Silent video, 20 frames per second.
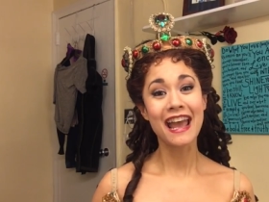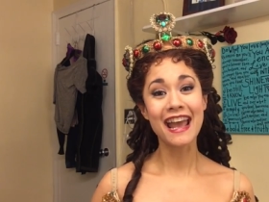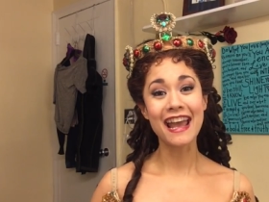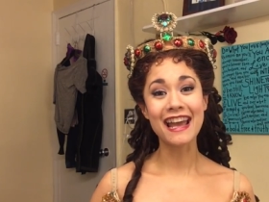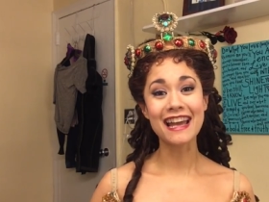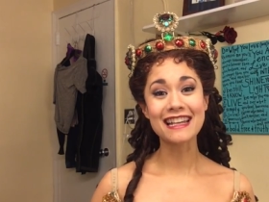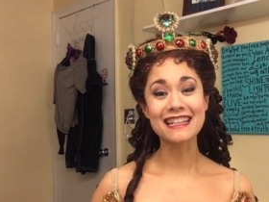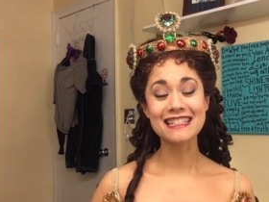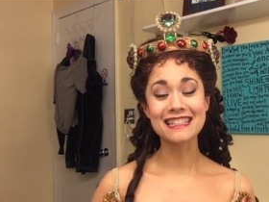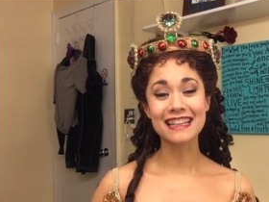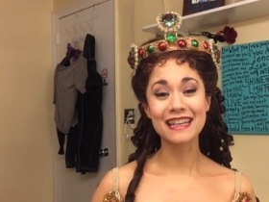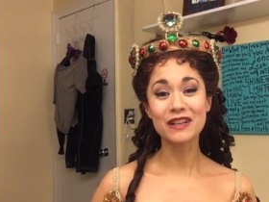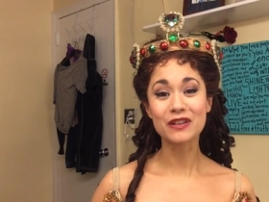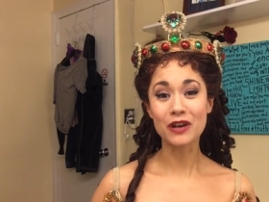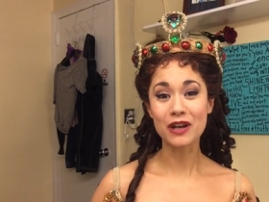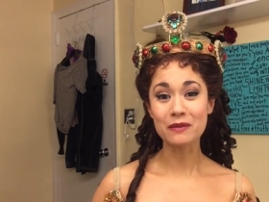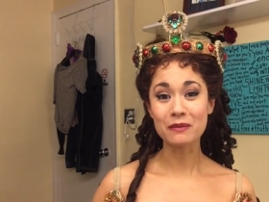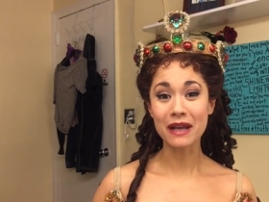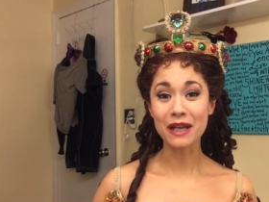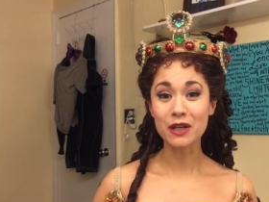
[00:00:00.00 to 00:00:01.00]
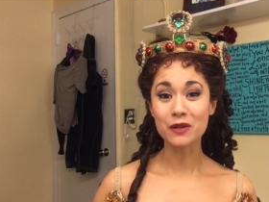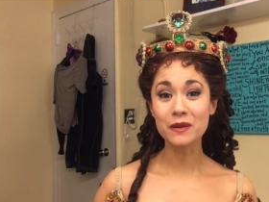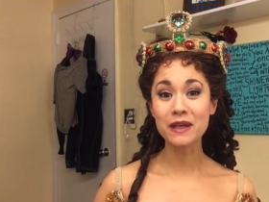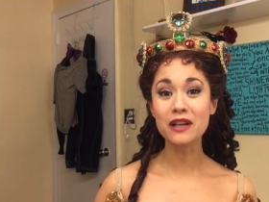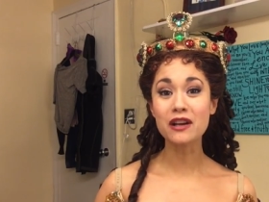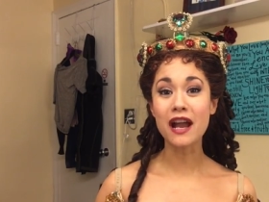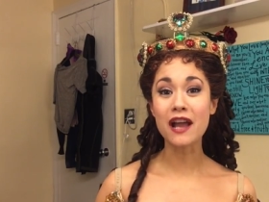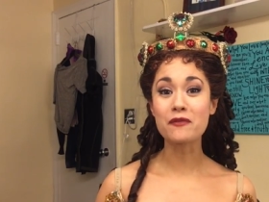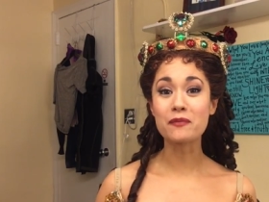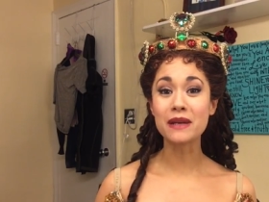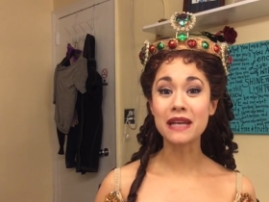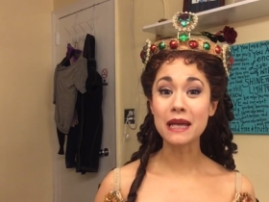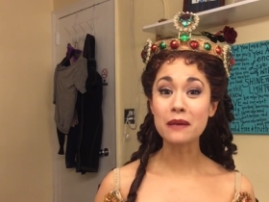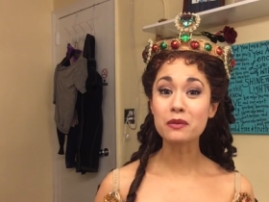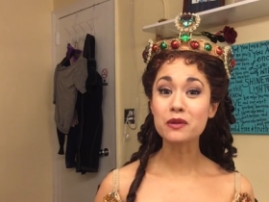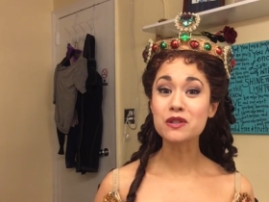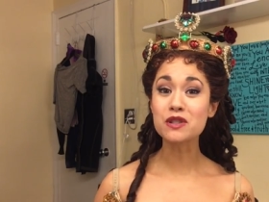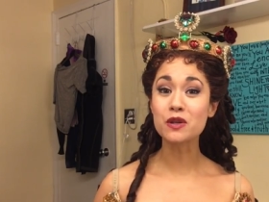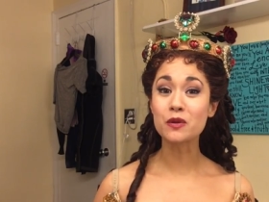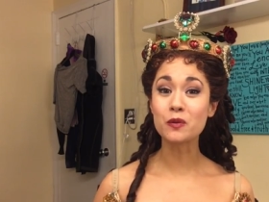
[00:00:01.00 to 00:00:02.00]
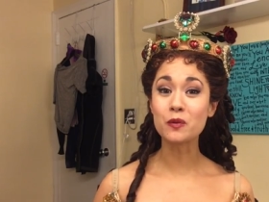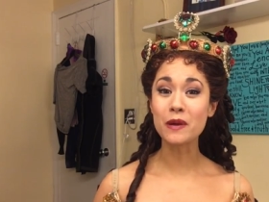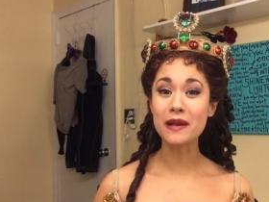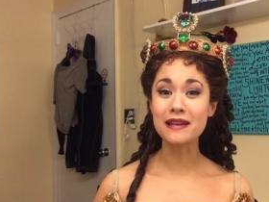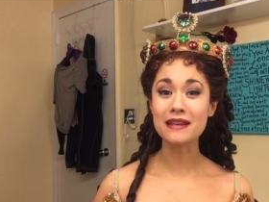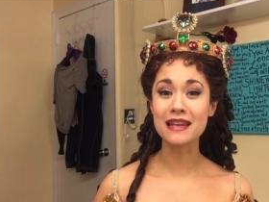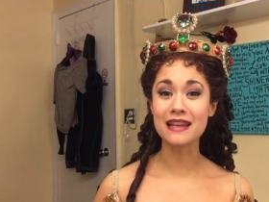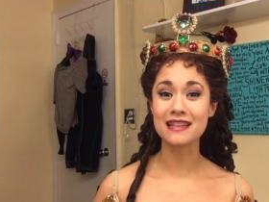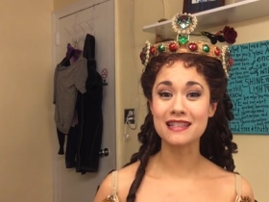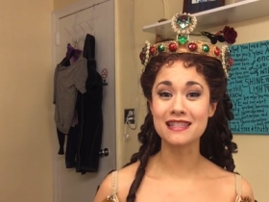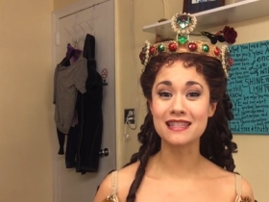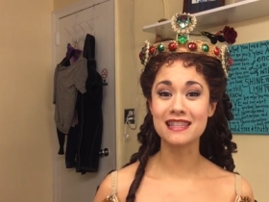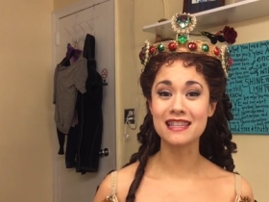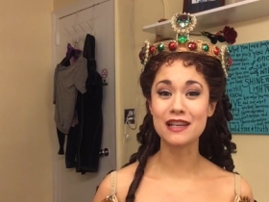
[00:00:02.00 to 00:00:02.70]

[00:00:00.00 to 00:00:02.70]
and later on in my career, I've been able to witness